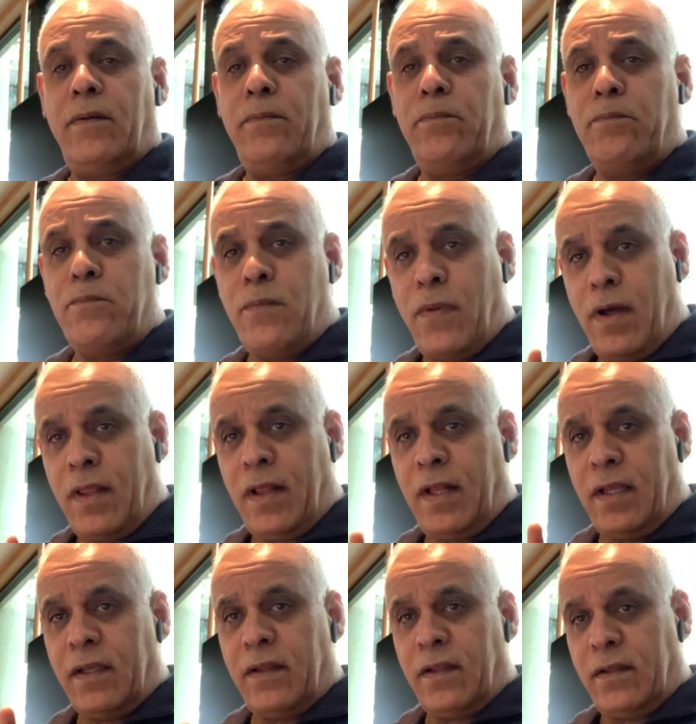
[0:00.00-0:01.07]

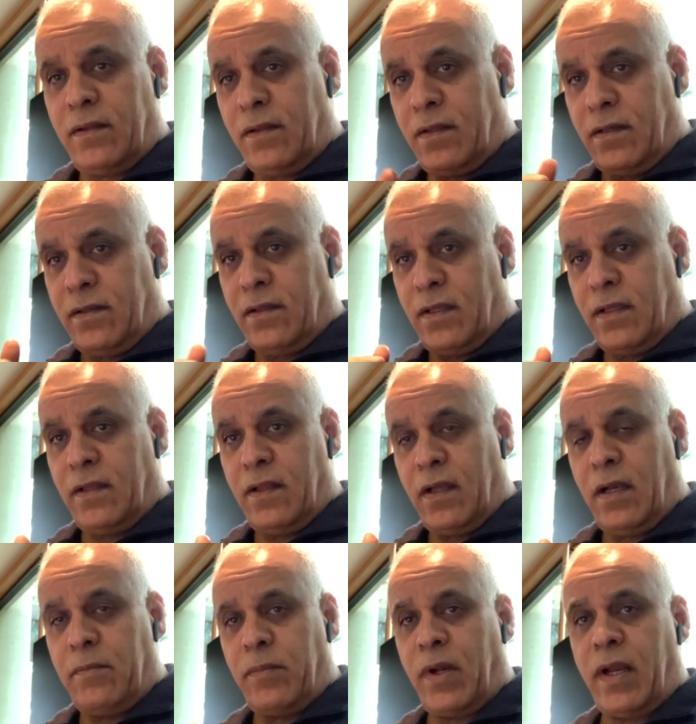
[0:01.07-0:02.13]
Monthly, the
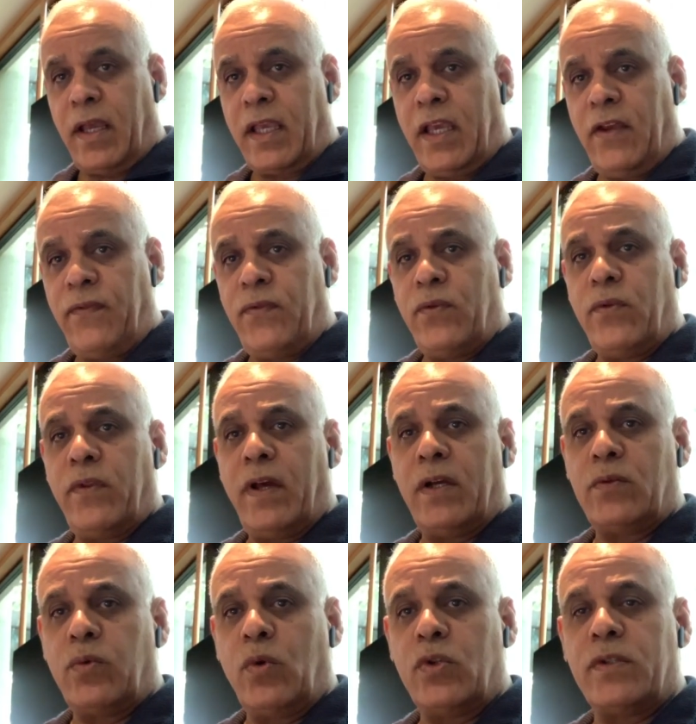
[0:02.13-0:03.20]
number I gave you,
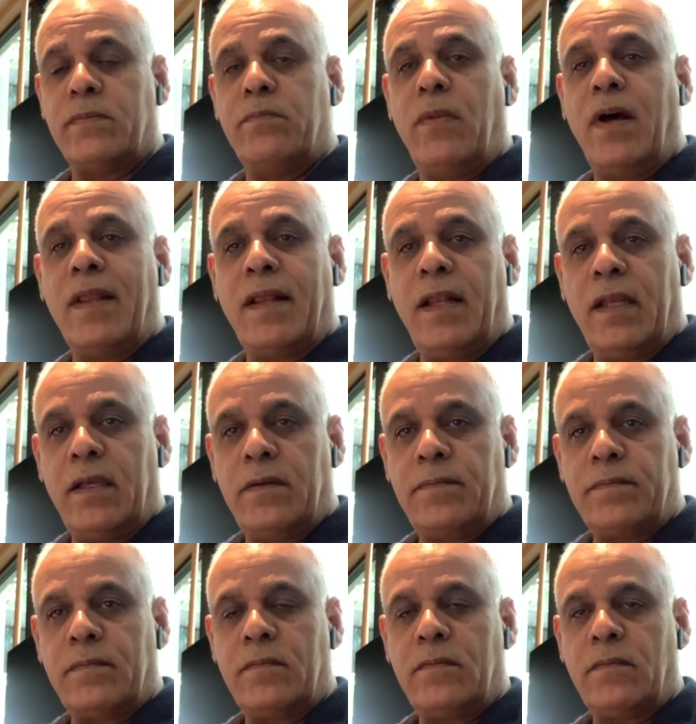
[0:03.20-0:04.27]
that was monthly,
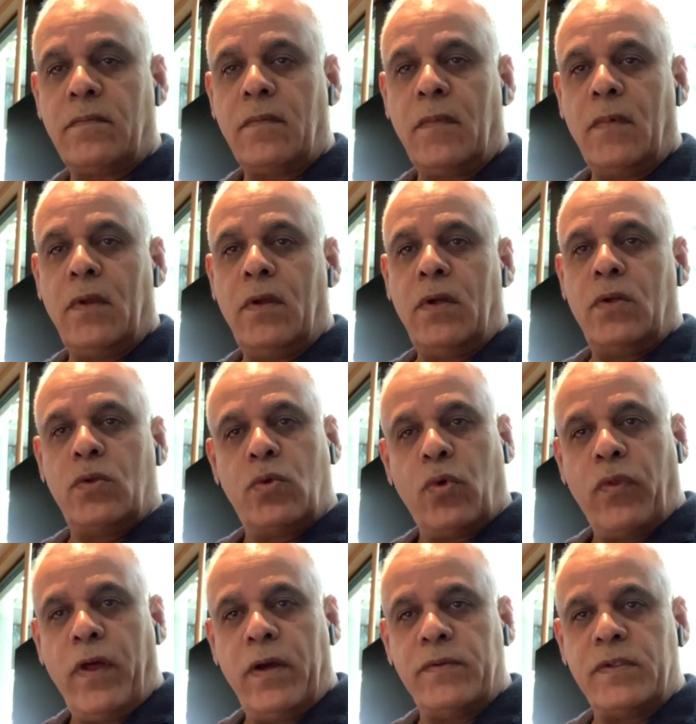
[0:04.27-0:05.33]

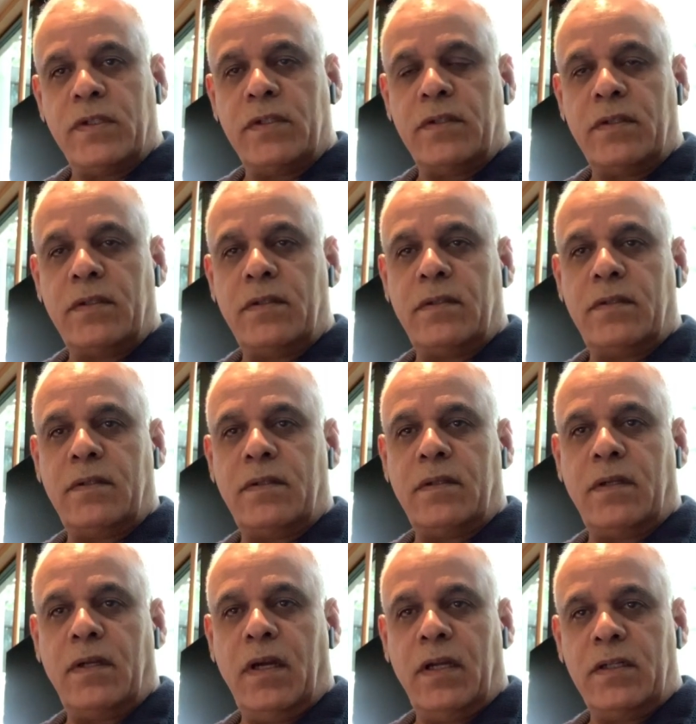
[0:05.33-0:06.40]

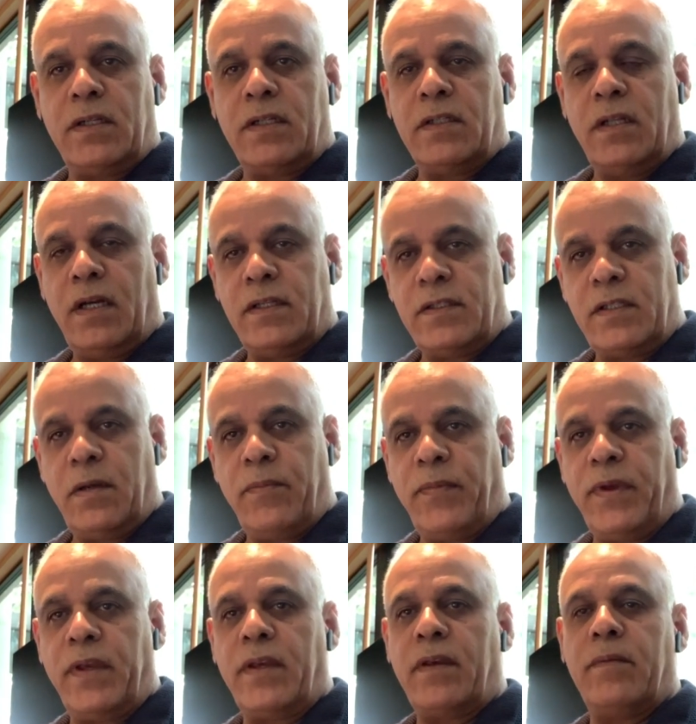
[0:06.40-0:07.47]
2,100 and
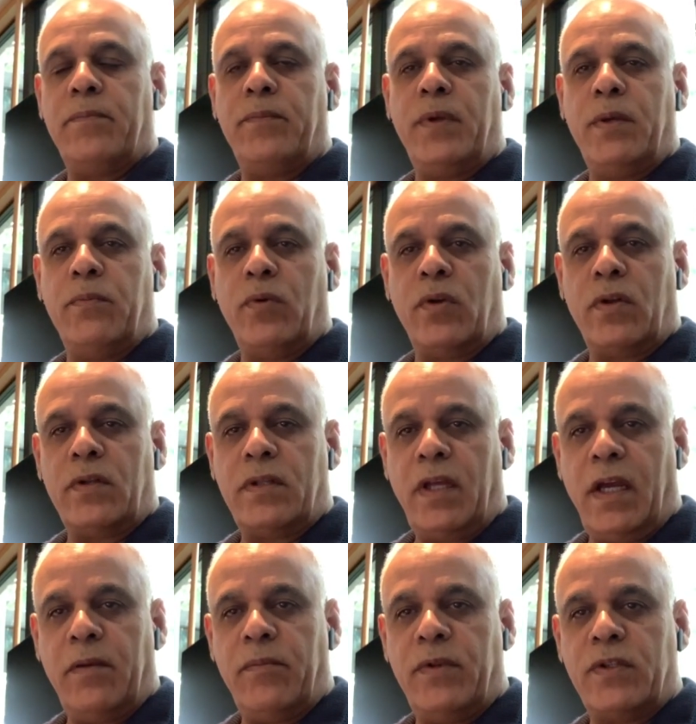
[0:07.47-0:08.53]
something people
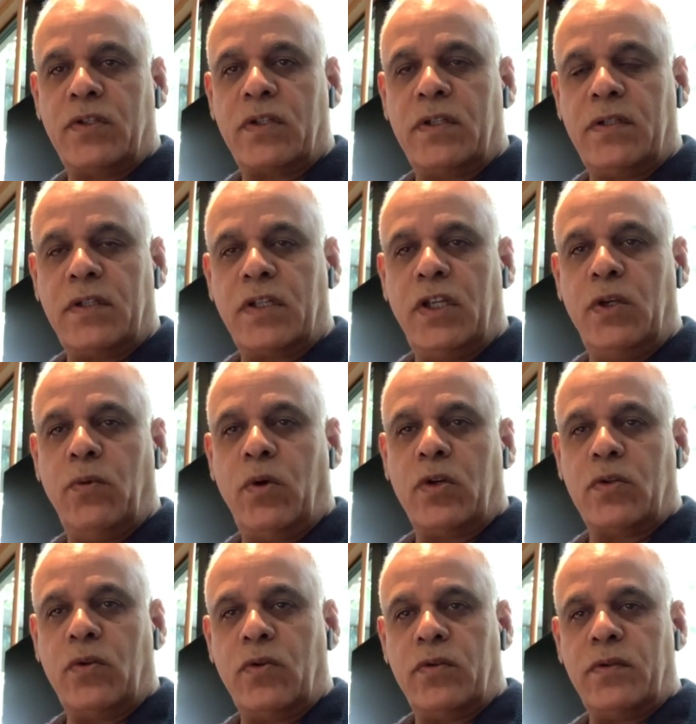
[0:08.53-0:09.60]
type this
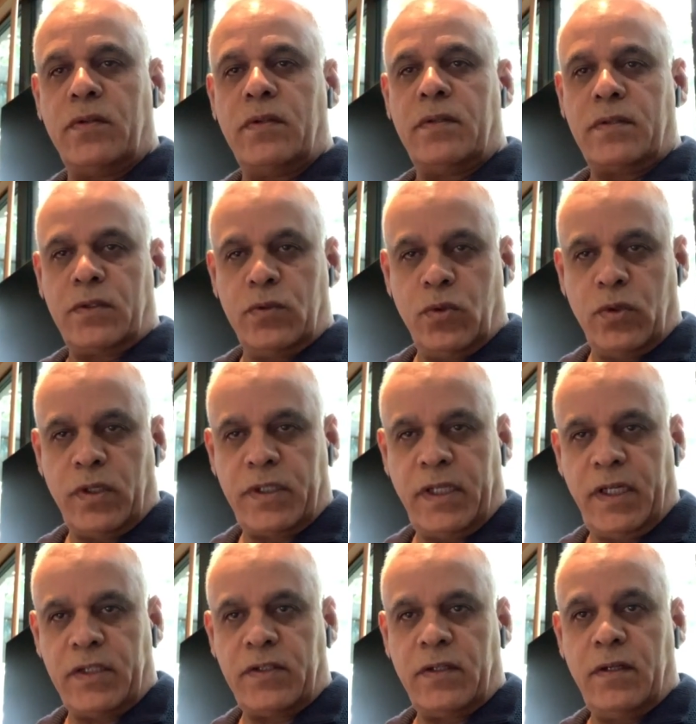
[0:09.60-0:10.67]
keyword on Google
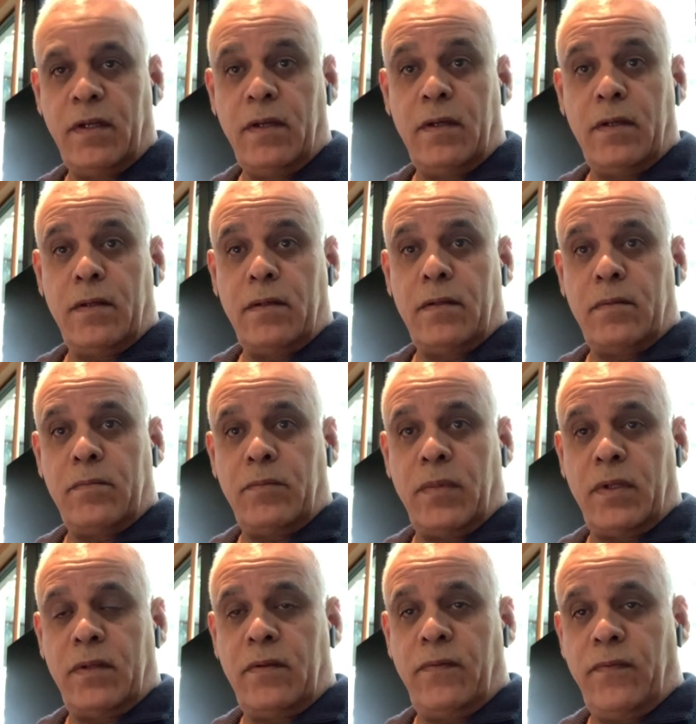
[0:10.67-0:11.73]
search.
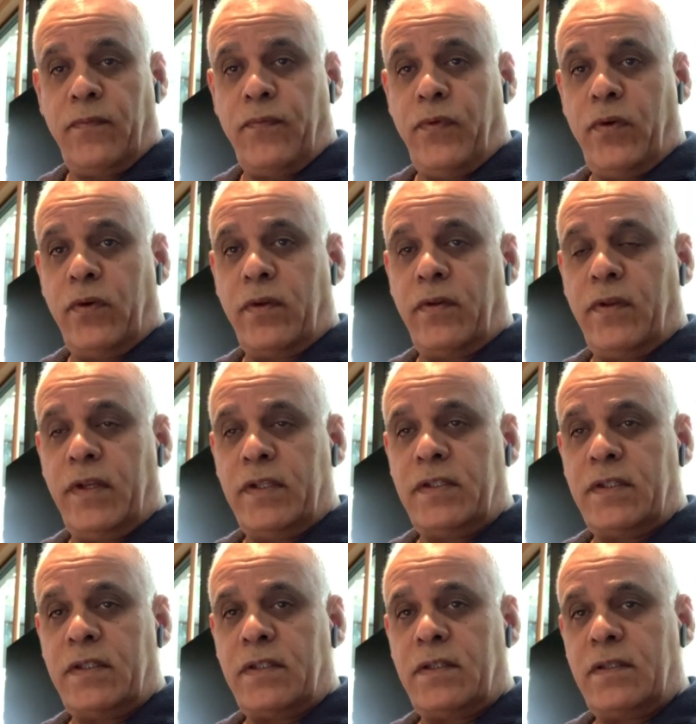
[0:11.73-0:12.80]
But for
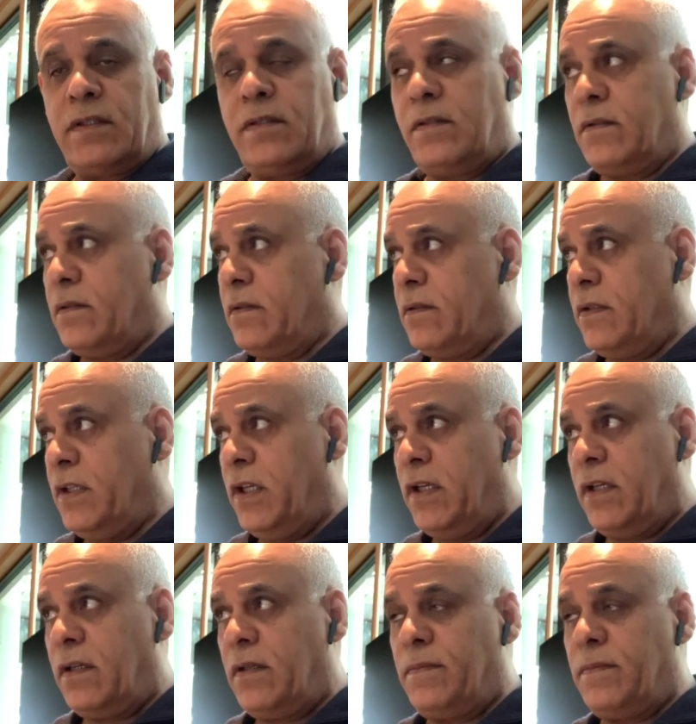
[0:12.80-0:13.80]
this year,